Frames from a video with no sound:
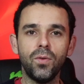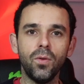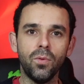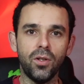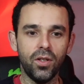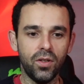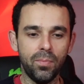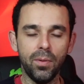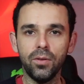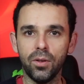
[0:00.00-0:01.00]
tool, which is
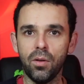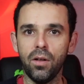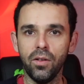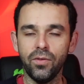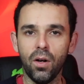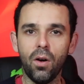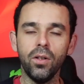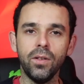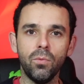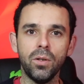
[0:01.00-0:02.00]
Builderall, the
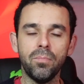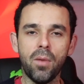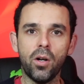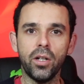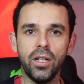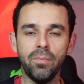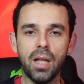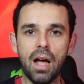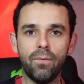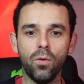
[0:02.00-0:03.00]
all-in-one marketing
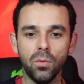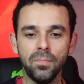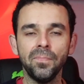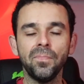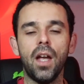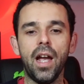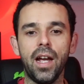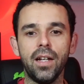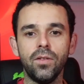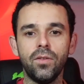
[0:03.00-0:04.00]
platform,
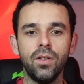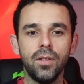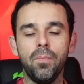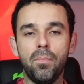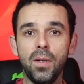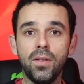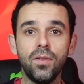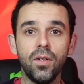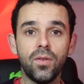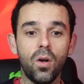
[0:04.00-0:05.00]
and
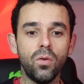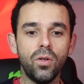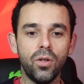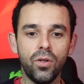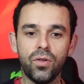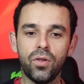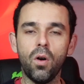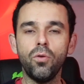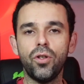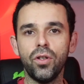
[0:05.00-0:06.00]
business owners,
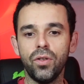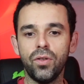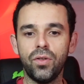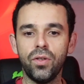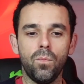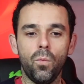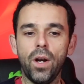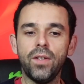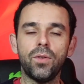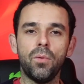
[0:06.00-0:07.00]
coaches,
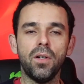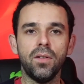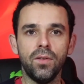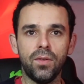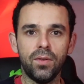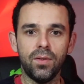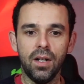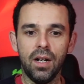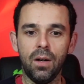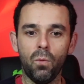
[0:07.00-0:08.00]
restaurants,
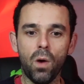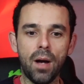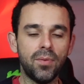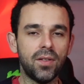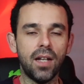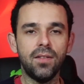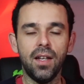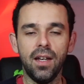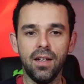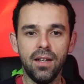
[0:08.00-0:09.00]

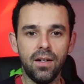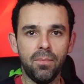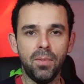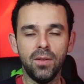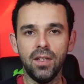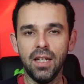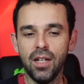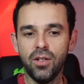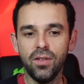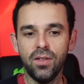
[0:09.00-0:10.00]
website building
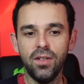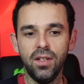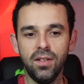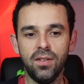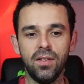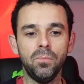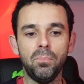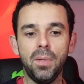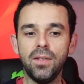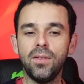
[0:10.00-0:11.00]
agencies,
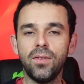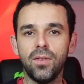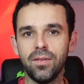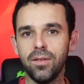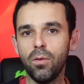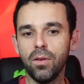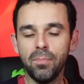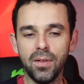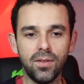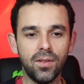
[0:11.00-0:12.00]
businesses, local
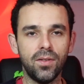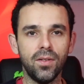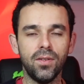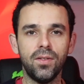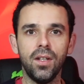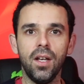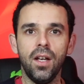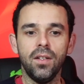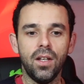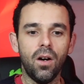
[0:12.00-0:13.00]
businesses,
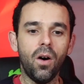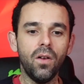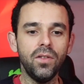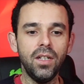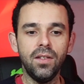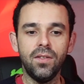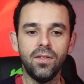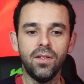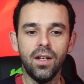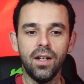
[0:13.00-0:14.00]
they all need
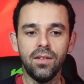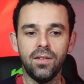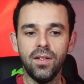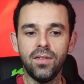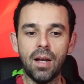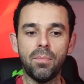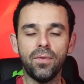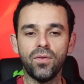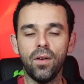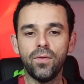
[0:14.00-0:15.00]
this type of
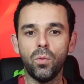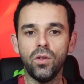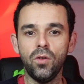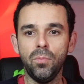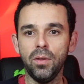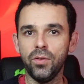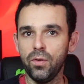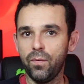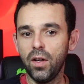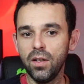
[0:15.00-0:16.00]
software to build
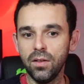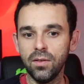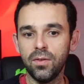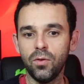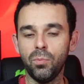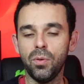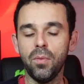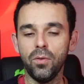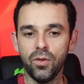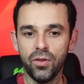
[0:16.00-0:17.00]
their funnels, to
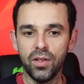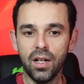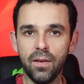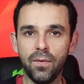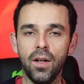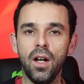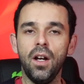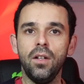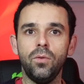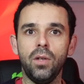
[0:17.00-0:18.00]
promote their stuff,
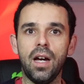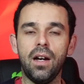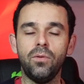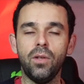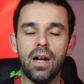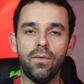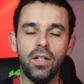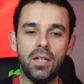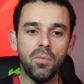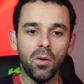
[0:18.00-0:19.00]
to have
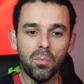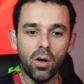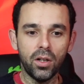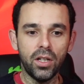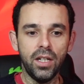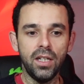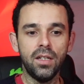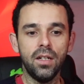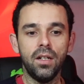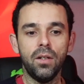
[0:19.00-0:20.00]
email marketing,
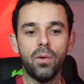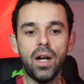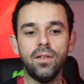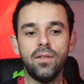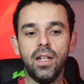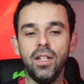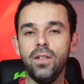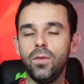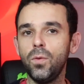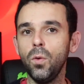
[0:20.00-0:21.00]
right? They
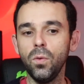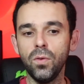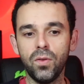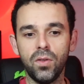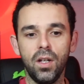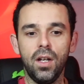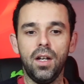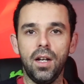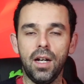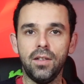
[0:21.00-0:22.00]
need tools.
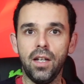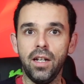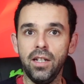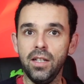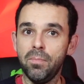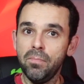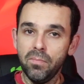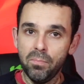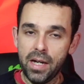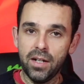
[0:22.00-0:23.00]
They
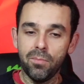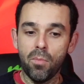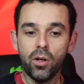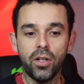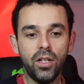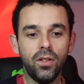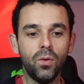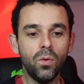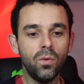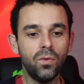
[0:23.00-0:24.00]
need better marketing
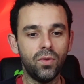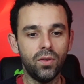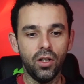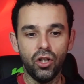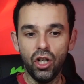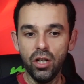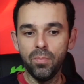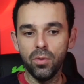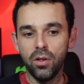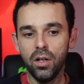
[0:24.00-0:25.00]
tools,
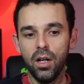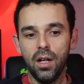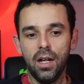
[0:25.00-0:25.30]
cheaper,